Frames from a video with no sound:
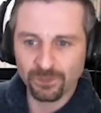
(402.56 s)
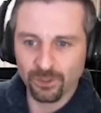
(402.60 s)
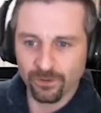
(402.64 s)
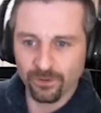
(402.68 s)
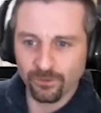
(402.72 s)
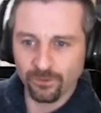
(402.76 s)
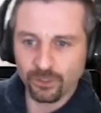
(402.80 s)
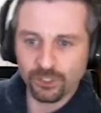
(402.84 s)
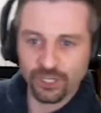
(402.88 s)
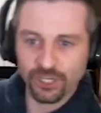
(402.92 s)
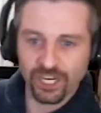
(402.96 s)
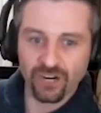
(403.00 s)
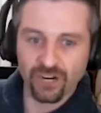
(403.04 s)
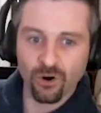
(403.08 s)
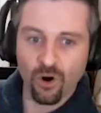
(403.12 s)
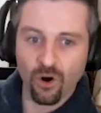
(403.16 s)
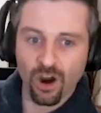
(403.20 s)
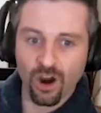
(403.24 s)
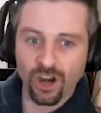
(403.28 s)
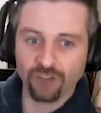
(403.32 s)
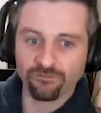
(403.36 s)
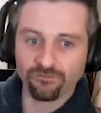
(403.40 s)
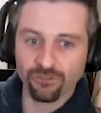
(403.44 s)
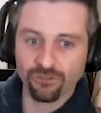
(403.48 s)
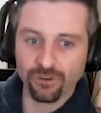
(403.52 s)

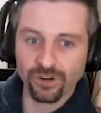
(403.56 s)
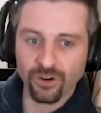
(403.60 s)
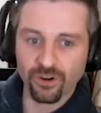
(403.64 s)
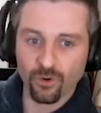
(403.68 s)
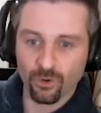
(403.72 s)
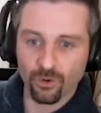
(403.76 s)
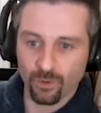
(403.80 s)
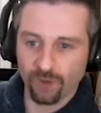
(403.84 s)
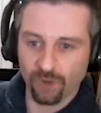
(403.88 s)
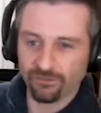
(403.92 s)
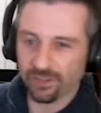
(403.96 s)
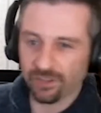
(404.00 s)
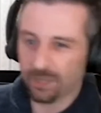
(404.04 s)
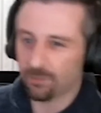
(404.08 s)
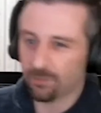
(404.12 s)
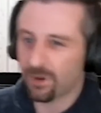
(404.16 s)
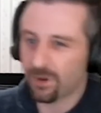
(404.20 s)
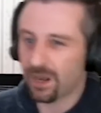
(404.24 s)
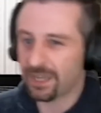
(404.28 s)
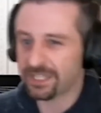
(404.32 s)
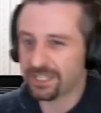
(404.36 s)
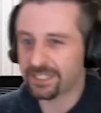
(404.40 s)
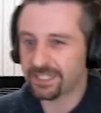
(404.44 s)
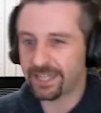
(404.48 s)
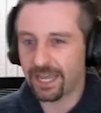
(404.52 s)
geo-arc route, or do I really
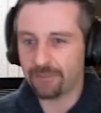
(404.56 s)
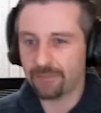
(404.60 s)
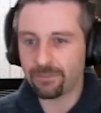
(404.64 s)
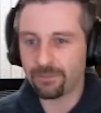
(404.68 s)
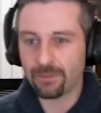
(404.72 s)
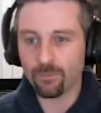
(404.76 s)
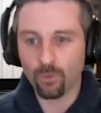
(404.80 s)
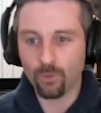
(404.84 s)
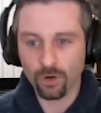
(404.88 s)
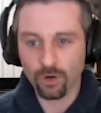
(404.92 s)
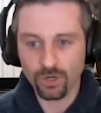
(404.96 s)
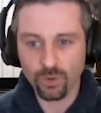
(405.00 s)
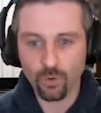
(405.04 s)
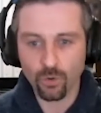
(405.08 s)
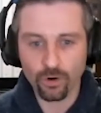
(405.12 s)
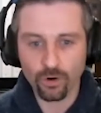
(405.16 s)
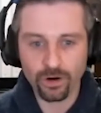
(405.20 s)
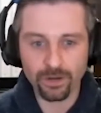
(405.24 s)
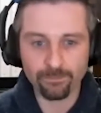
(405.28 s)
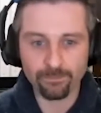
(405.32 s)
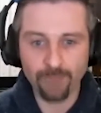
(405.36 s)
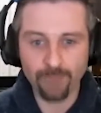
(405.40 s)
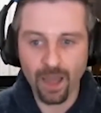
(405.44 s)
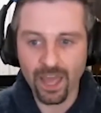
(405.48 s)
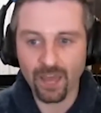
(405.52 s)
want to stay a bit more
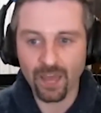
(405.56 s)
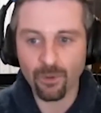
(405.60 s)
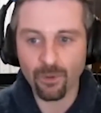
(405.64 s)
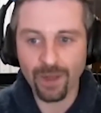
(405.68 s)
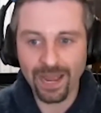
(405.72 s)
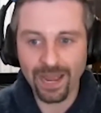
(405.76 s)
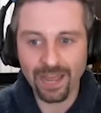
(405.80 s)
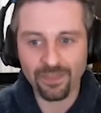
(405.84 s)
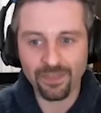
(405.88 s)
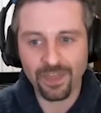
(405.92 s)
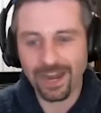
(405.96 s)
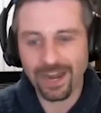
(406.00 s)
toward bioanth?